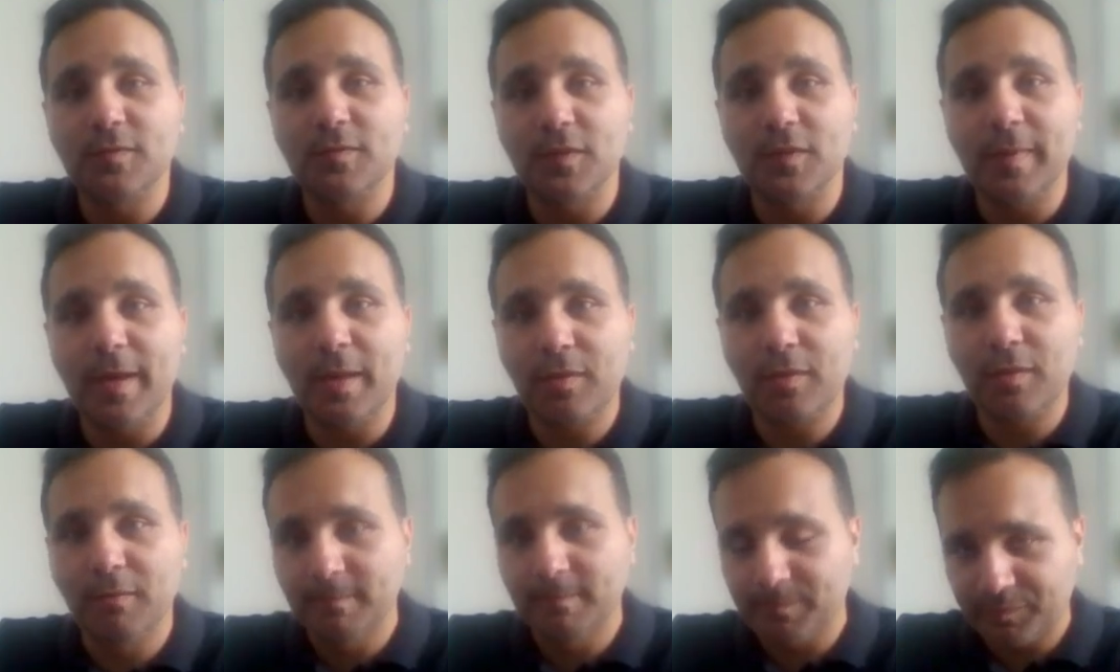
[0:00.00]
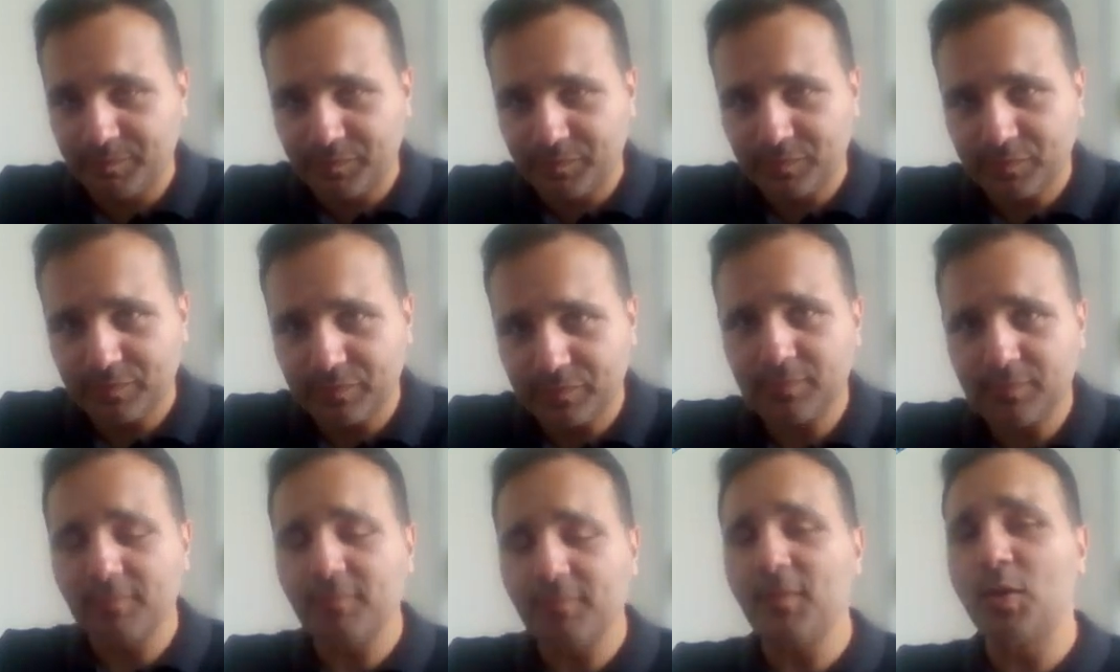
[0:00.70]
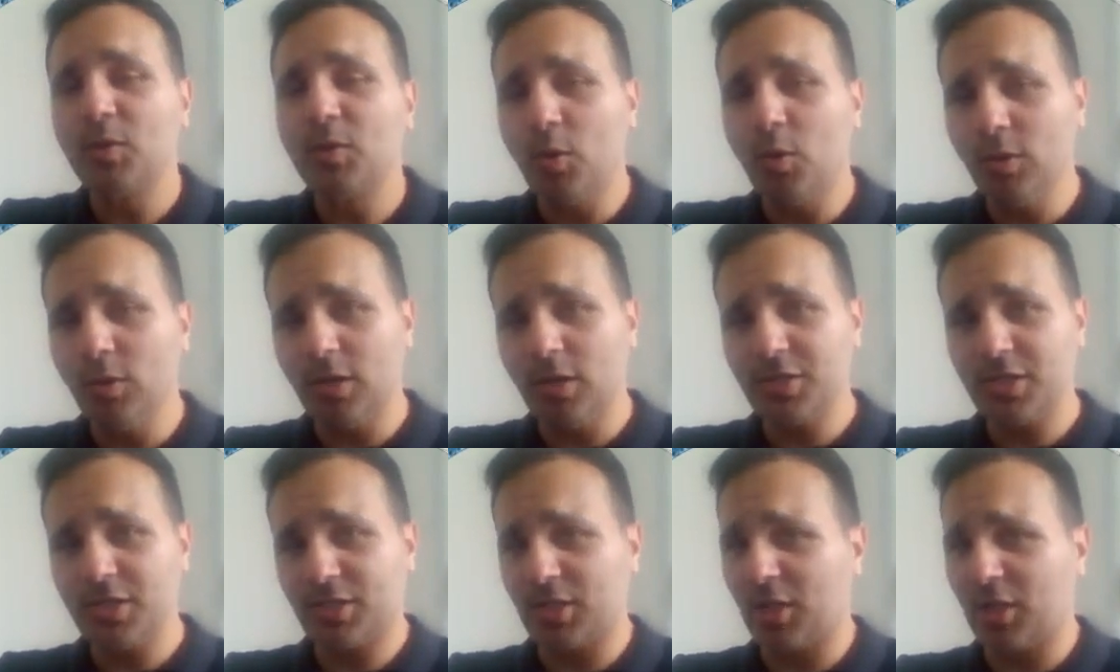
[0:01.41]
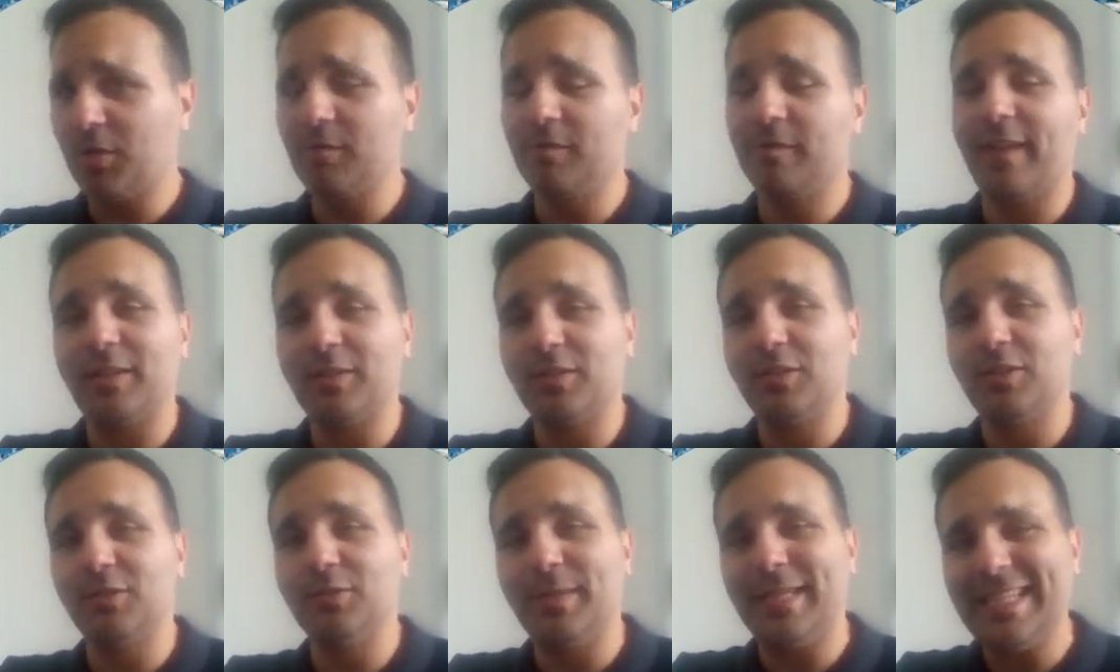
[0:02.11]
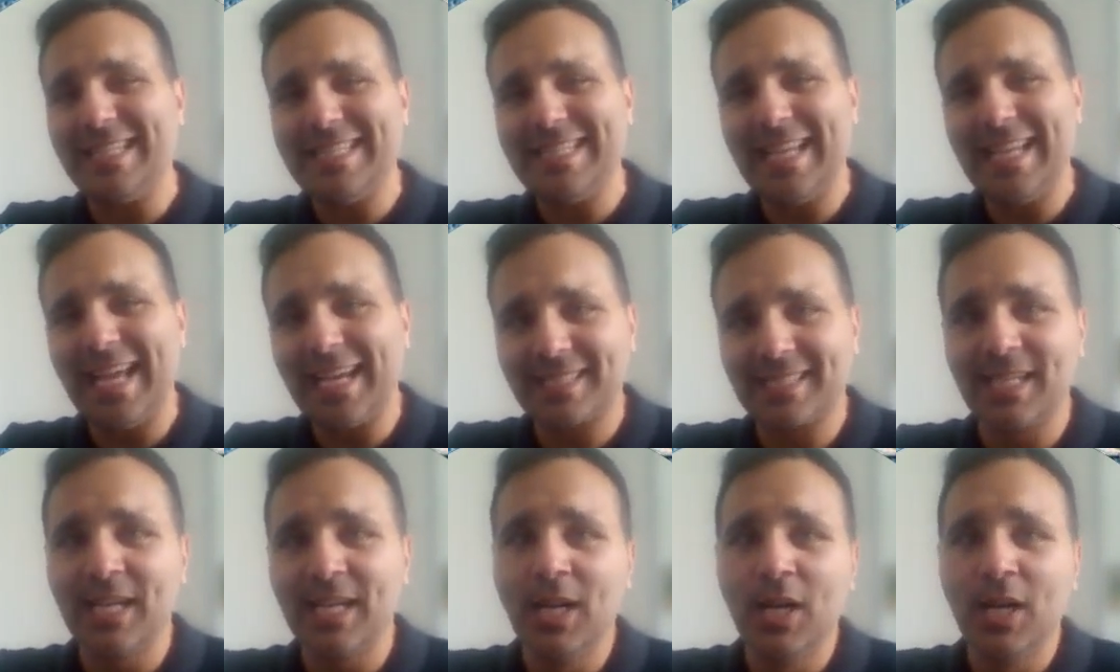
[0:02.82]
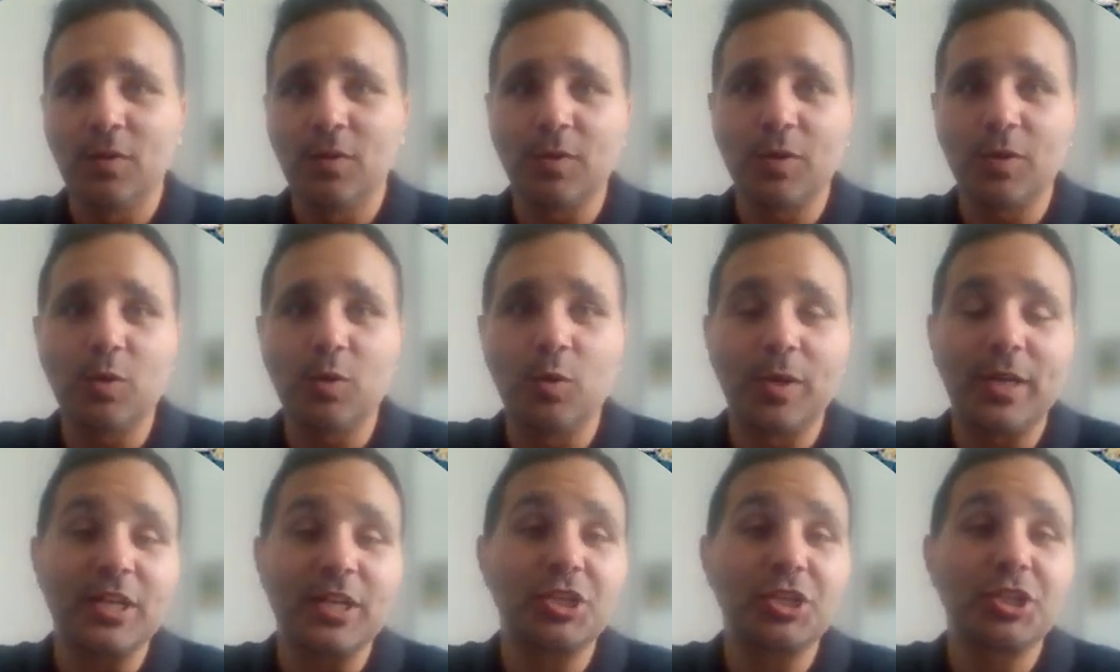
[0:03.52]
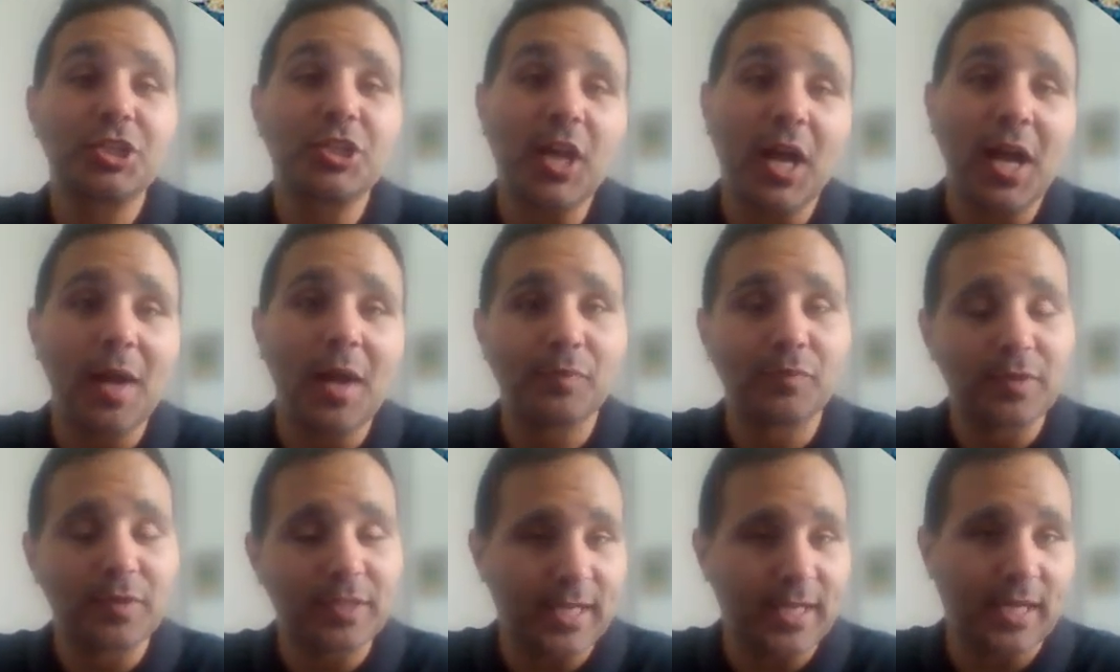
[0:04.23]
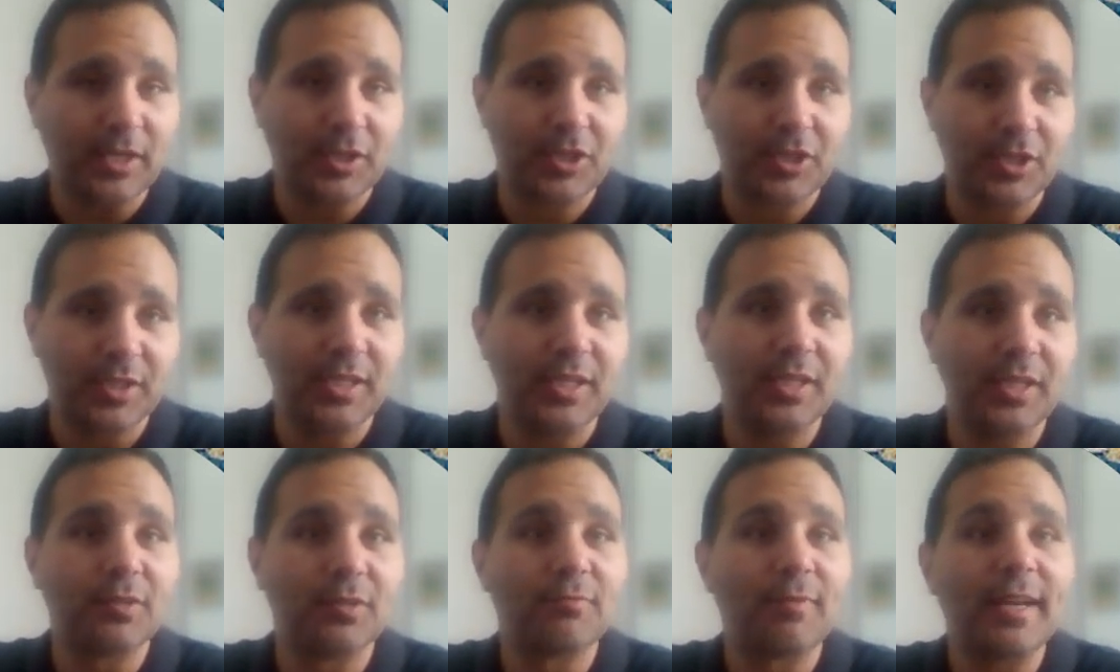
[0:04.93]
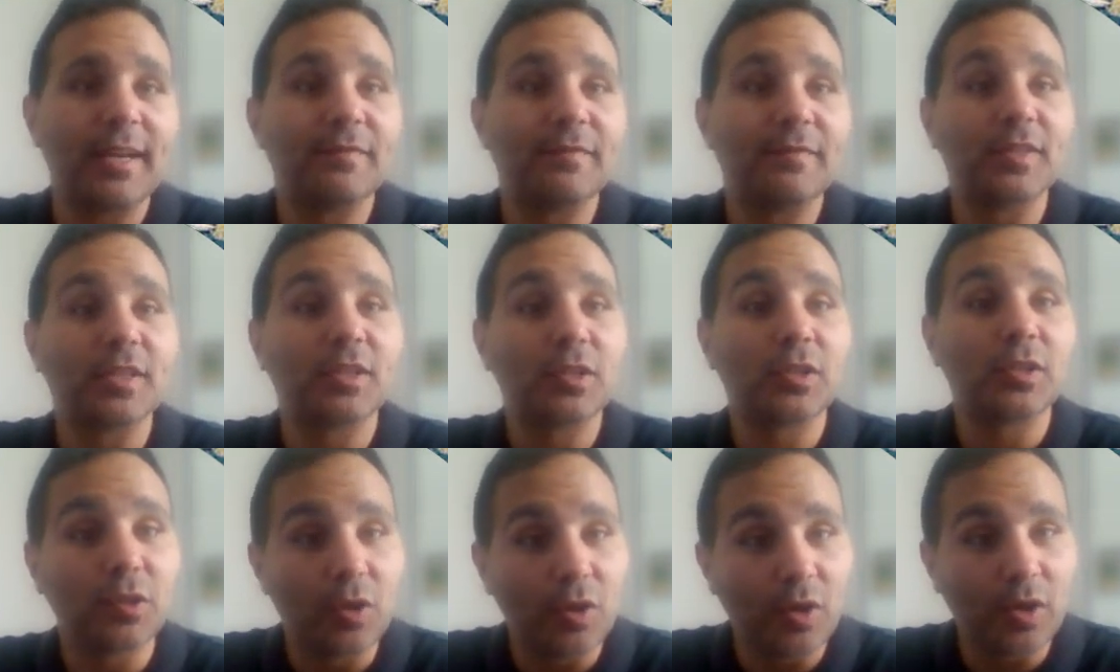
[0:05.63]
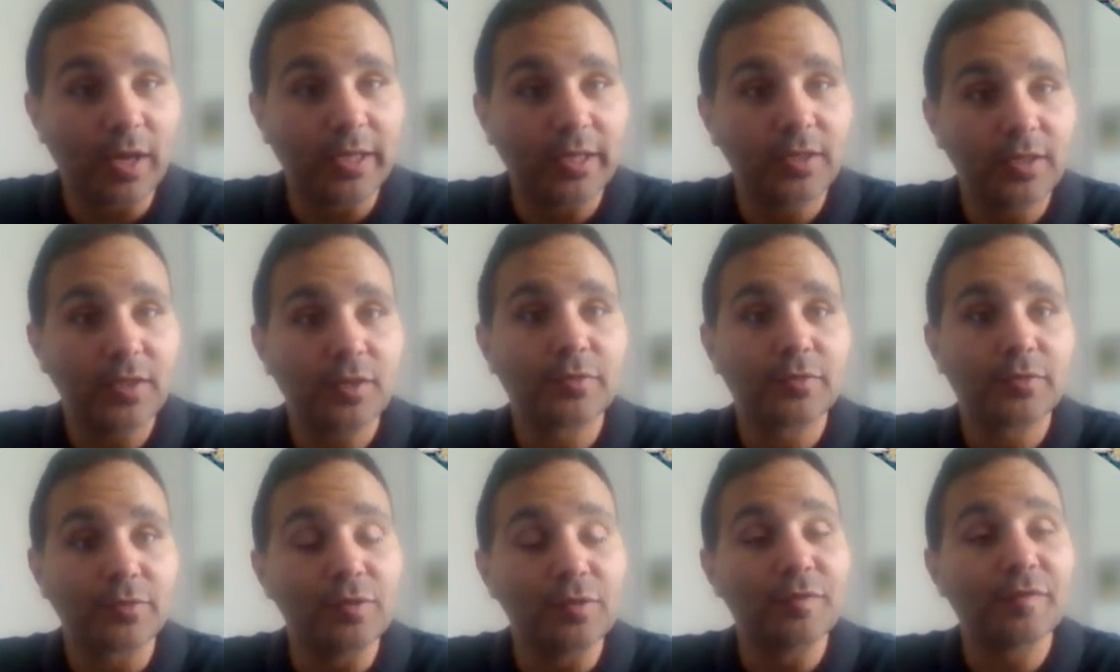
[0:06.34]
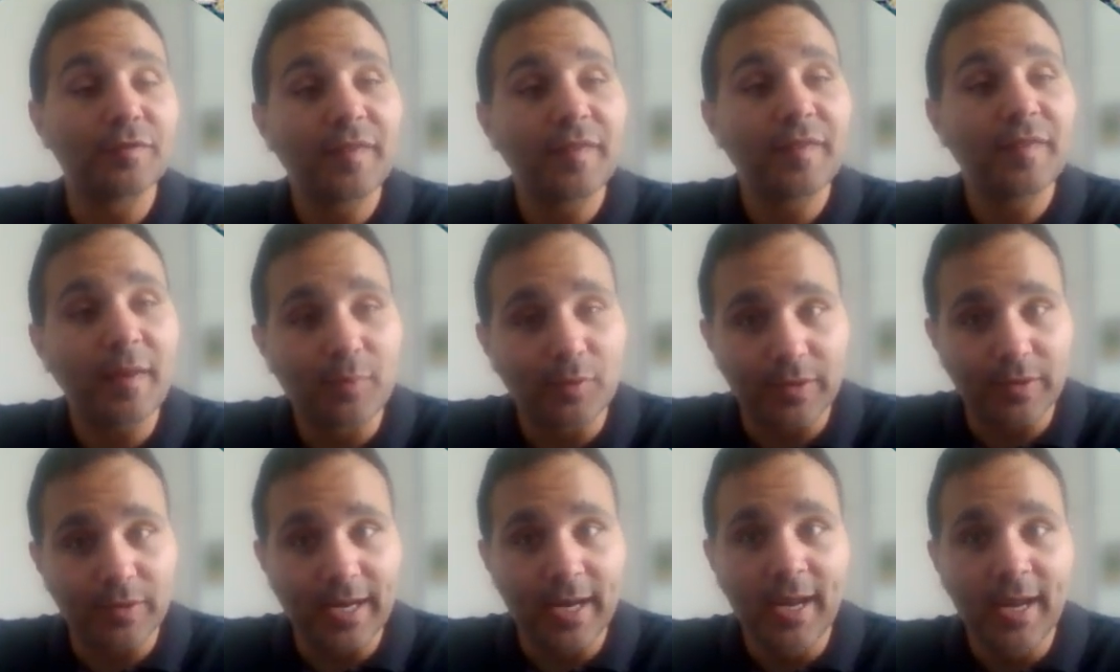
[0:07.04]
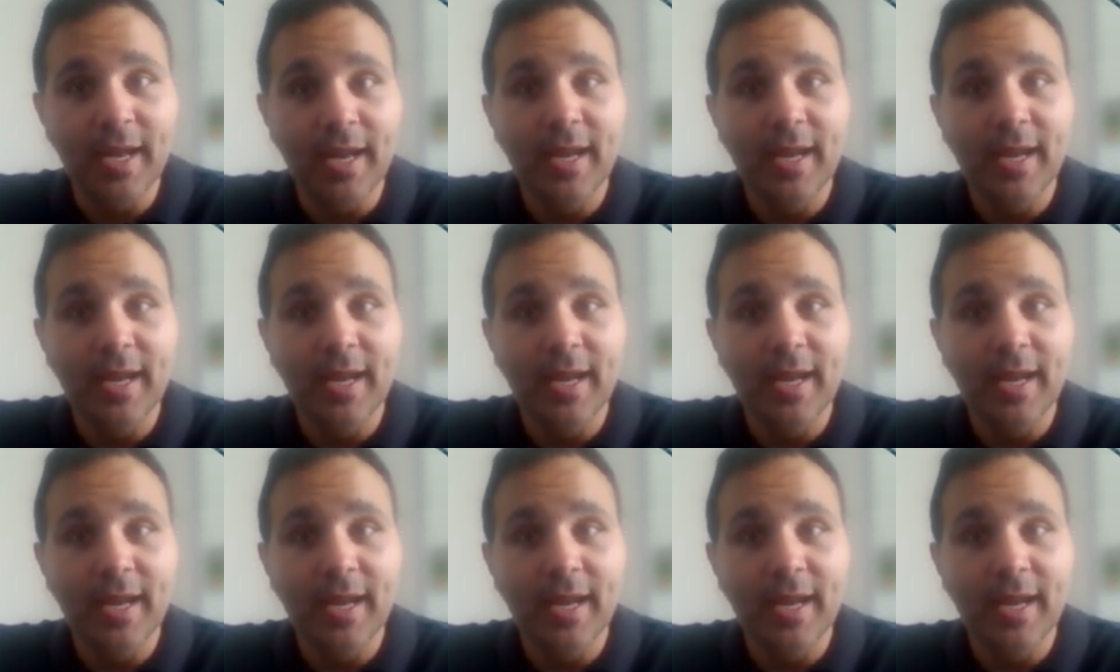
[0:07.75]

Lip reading: for the month. CoreLogic's Home Value Index recorded a sharp reduction in the rate of decline through February.